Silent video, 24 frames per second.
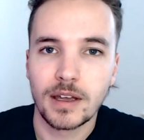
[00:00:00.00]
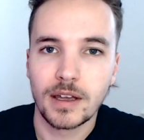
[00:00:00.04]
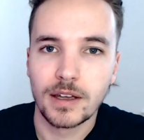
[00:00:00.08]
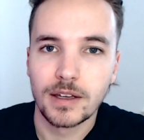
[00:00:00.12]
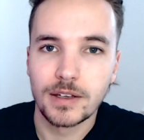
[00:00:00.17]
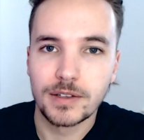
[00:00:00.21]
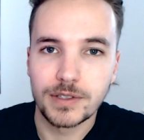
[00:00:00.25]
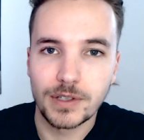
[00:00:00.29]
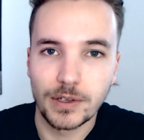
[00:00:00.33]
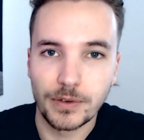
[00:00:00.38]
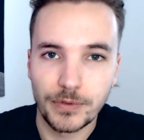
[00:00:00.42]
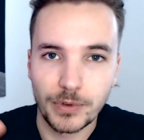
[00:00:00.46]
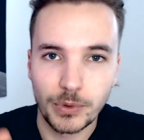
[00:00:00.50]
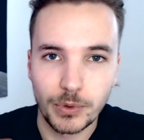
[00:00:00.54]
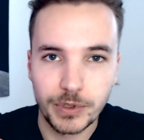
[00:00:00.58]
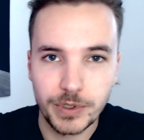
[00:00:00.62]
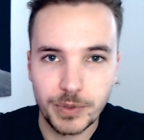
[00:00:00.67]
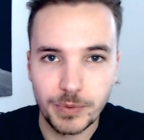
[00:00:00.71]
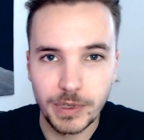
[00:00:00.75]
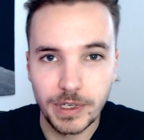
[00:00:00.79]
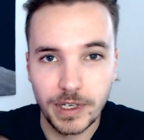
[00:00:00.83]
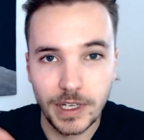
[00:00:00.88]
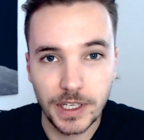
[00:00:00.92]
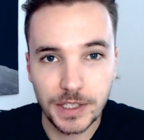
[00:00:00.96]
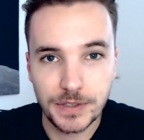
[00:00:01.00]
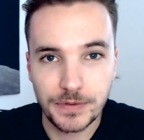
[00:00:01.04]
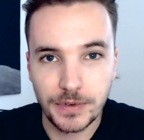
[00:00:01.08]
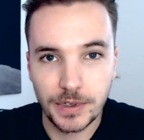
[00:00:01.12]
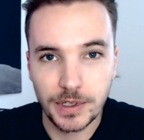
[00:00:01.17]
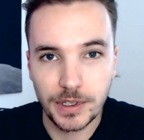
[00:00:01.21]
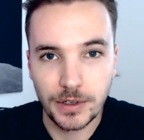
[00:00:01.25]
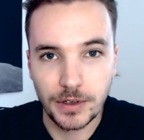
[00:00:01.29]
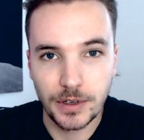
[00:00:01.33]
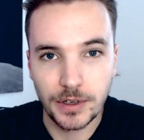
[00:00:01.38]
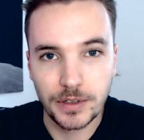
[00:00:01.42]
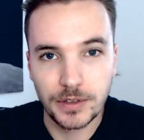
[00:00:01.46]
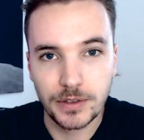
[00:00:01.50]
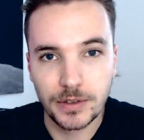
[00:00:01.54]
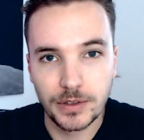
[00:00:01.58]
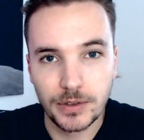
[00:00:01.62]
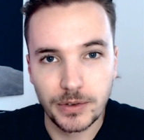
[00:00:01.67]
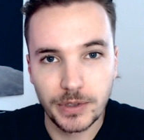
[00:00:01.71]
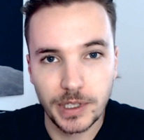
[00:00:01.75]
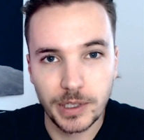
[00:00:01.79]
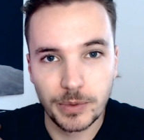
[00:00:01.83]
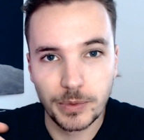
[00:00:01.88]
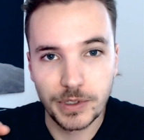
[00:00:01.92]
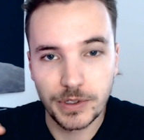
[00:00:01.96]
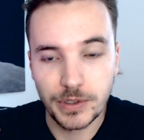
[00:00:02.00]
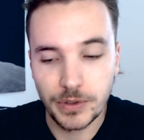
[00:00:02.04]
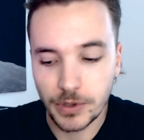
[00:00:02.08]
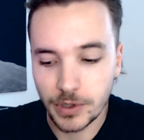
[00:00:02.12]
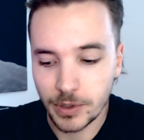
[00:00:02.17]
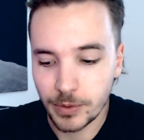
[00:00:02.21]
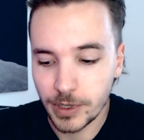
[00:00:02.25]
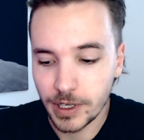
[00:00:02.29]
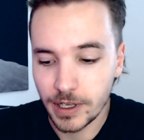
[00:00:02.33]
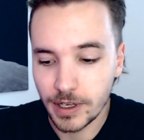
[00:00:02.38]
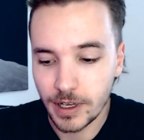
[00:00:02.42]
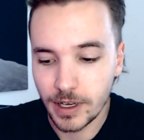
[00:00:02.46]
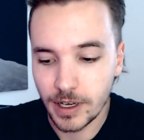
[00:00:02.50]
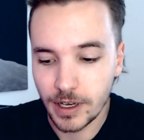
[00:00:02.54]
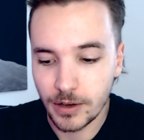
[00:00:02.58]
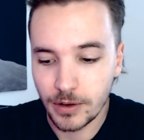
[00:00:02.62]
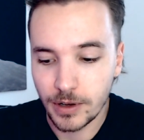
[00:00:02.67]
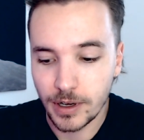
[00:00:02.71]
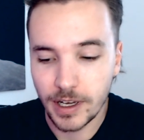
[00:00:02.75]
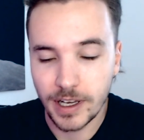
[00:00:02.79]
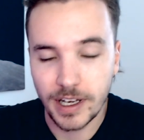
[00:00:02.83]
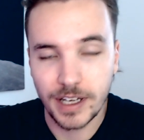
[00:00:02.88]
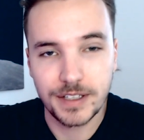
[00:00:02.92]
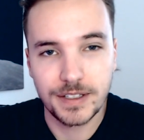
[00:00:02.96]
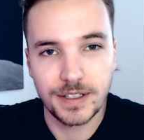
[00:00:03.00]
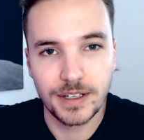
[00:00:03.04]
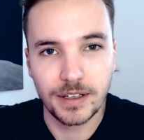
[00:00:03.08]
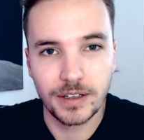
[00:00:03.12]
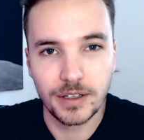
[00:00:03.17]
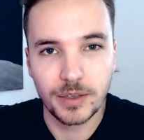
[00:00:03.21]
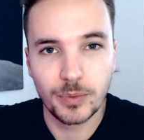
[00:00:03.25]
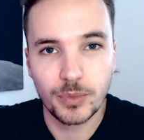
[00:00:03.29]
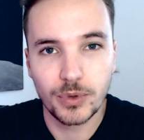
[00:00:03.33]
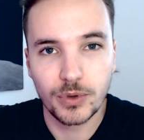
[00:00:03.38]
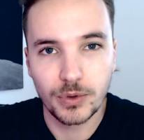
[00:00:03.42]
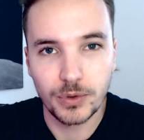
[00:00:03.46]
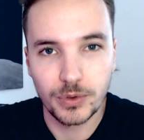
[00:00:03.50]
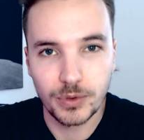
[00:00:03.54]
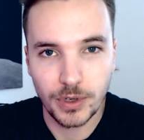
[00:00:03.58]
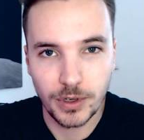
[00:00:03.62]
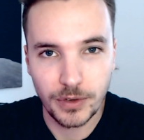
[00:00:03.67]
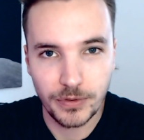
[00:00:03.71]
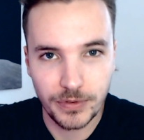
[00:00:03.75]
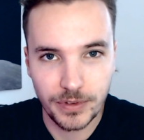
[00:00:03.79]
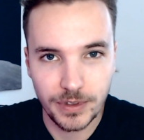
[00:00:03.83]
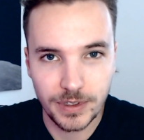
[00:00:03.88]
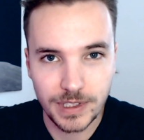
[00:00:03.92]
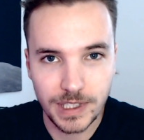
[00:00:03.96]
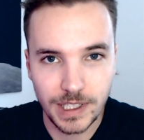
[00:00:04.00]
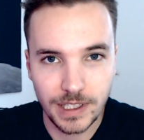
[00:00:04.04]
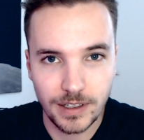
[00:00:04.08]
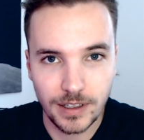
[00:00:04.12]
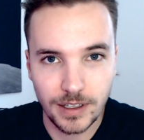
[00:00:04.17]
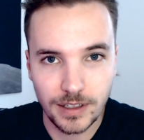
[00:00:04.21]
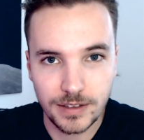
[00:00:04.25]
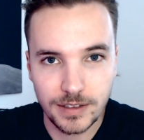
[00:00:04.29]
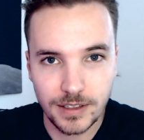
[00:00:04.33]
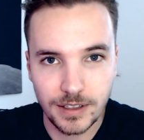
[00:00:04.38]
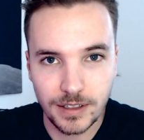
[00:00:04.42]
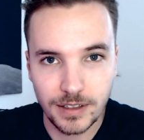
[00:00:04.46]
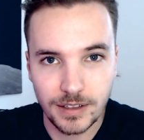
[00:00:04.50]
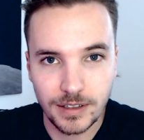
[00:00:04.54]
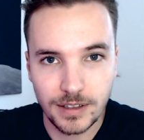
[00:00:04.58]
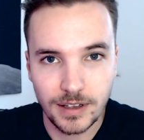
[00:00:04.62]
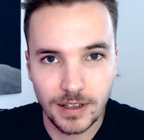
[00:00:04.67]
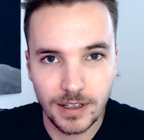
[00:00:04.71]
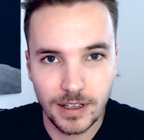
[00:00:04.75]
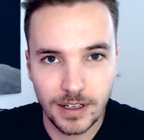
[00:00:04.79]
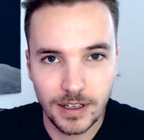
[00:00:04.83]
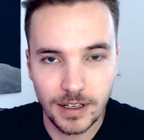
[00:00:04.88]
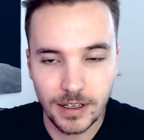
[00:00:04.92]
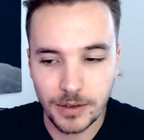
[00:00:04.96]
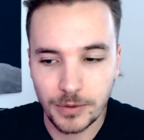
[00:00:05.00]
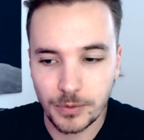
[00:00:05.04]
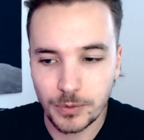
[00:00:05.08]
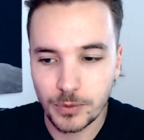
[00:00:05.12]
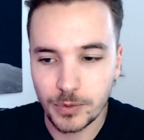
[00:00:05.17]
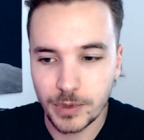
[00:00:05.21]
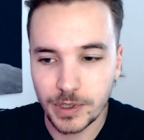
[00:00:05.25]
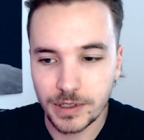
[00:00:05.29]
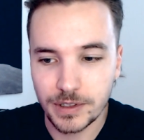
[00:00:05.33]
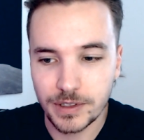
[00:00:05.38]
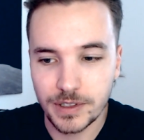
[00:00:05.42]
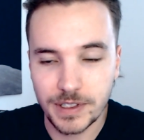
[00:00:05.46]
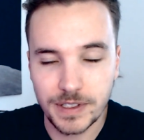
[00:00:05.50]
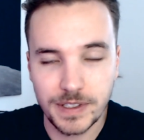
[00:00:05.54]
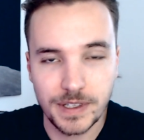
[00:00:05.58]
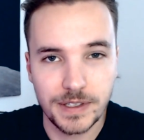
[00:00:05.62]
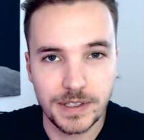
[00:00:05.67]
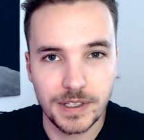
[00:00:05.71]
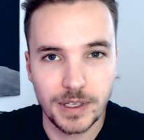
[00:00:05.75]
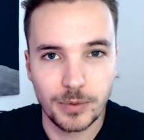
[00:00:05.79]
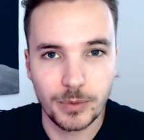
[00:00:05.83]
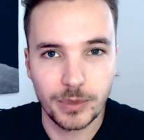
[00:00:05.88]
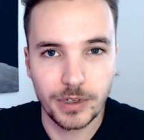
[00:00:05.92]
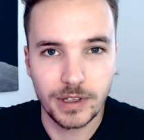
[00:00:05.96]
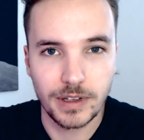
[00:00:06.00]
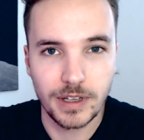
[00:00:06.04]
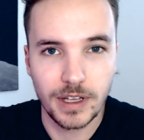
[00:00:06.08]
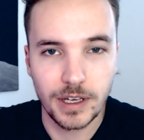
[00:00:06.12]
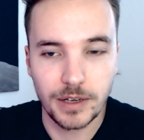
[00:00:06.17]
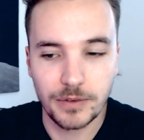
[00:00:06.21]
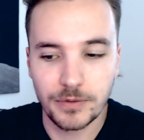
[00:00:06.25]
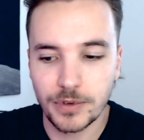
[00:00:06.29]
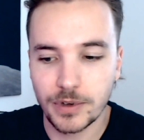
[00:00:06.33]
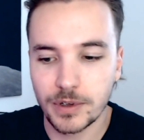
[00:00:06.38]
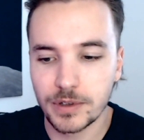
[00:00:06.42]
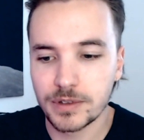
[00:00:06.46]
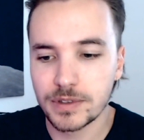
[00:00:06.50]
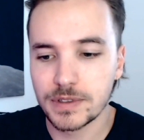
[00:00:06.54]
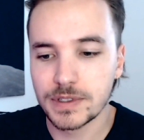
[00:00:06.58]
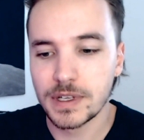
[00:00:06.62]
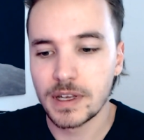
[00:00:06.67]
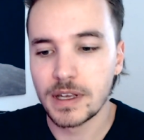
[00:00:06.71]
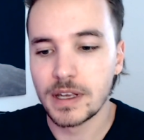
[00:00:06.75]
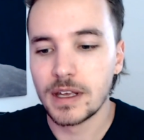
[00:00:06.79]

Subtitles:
So if you watch my next video, you'll hear me talk about how I accidentally pulled off this connector when disassembling the headphones.